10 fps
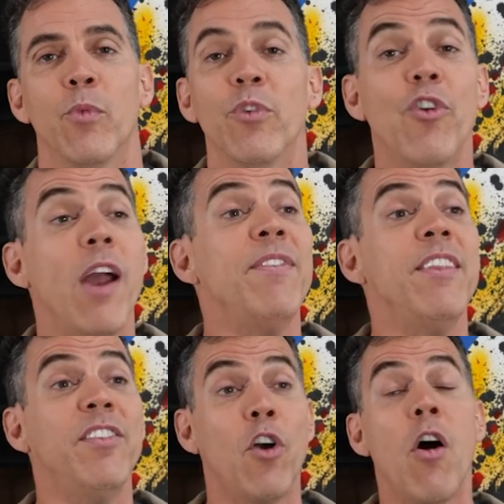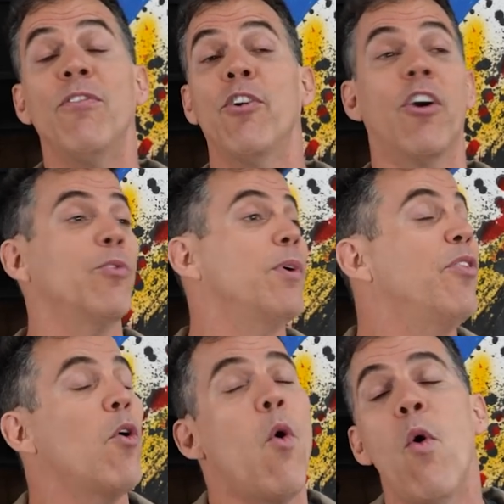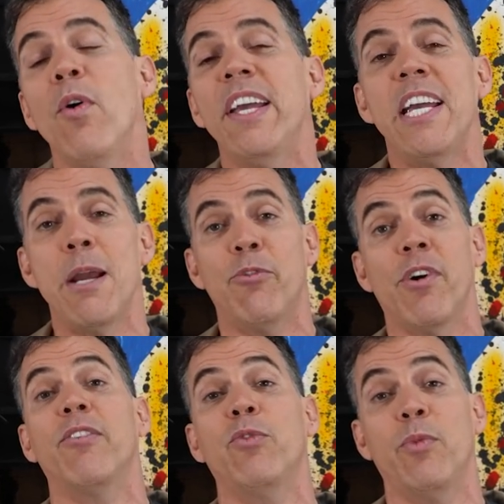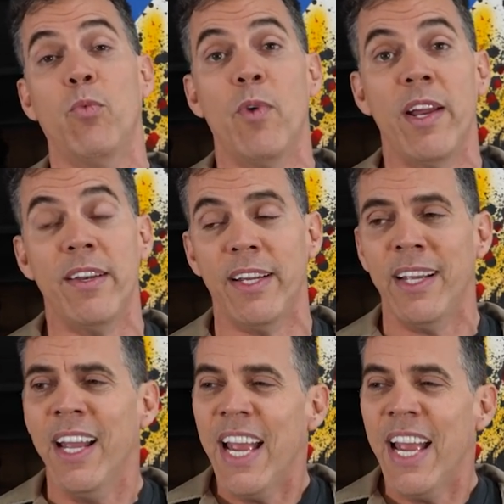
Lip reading: We're driving this golf cart around the whole campgrounds with Wendy,